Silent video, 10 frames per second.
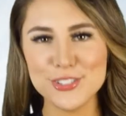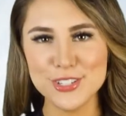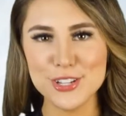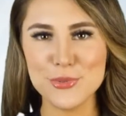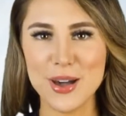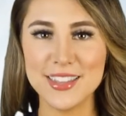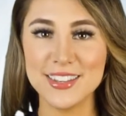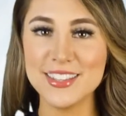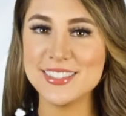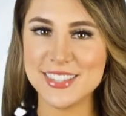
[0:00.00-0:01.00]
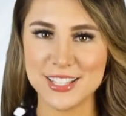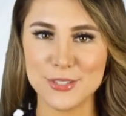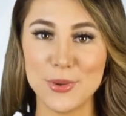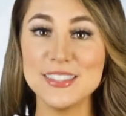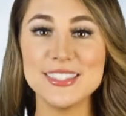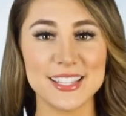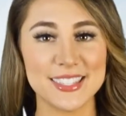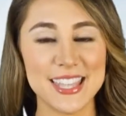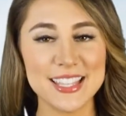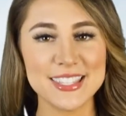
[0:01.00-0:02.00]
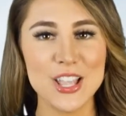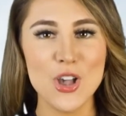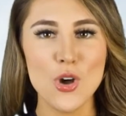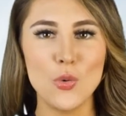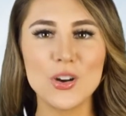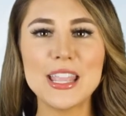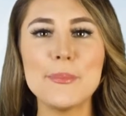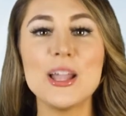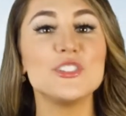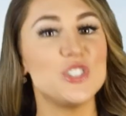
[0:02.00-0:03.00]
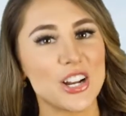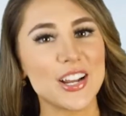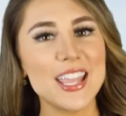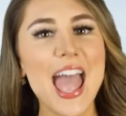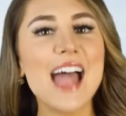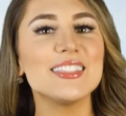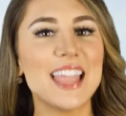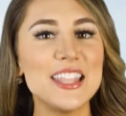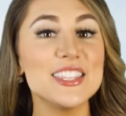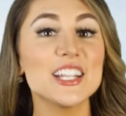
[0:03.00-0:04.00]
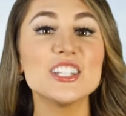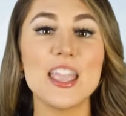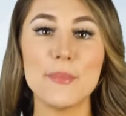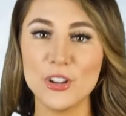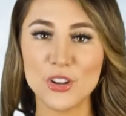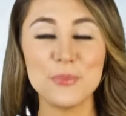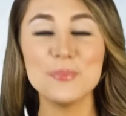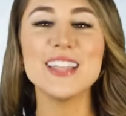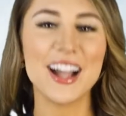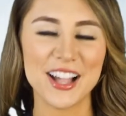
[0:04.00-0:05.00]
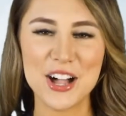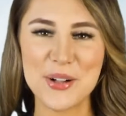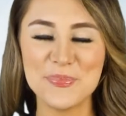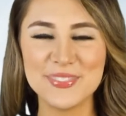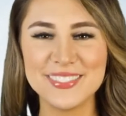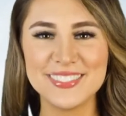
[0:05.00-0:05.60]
221 6166 or email jerry at lenzentertainmentgroup.com.